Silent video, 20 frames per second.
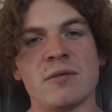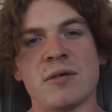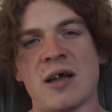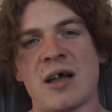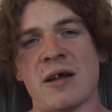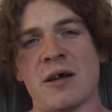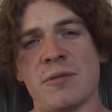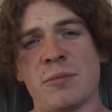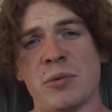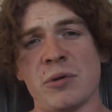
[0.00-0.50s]

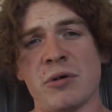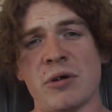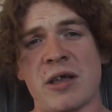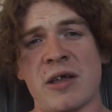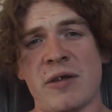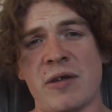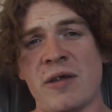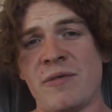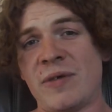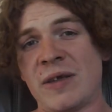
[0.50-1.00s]
But
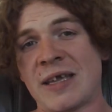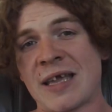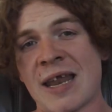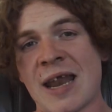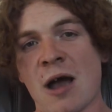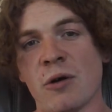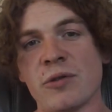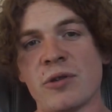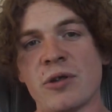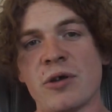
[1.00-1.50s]
if you get
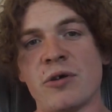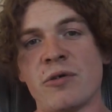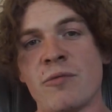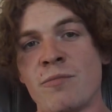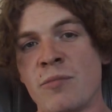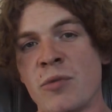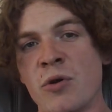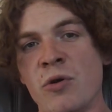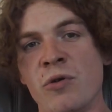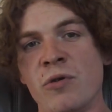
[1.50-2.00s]
out there and
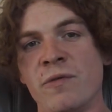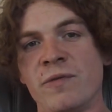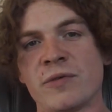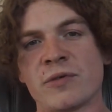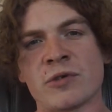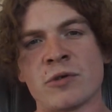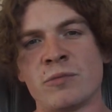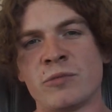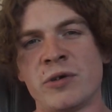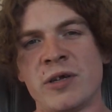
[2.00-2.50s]
move, for
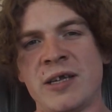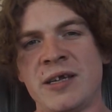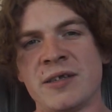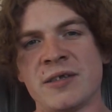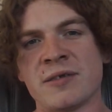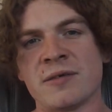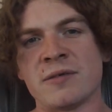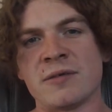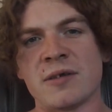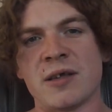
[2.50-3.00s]
some
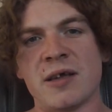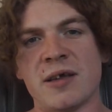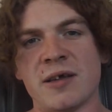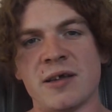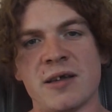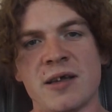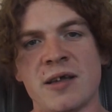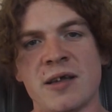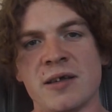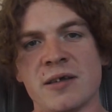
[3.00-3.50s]
reason
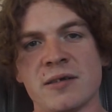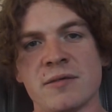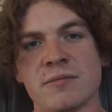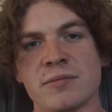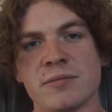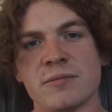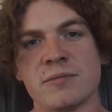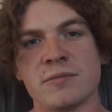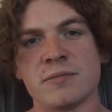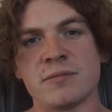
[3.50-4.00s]

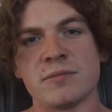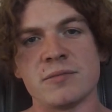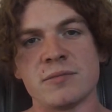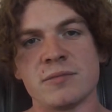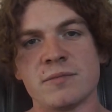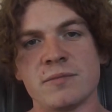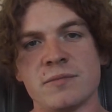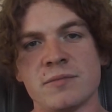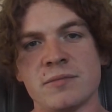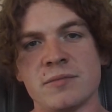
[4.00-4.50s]

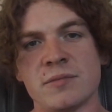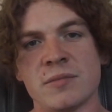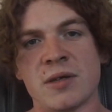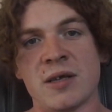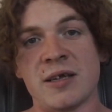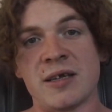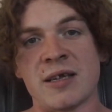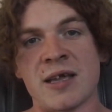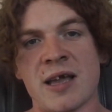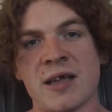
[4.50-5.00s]

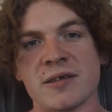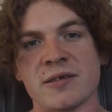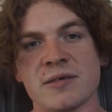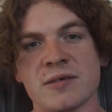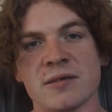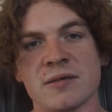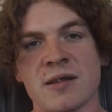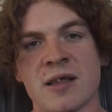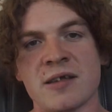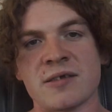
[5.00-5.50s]
it gets
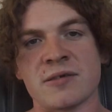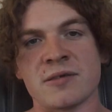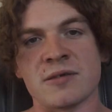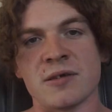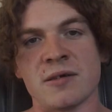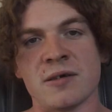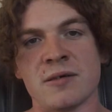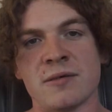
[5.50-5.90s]
less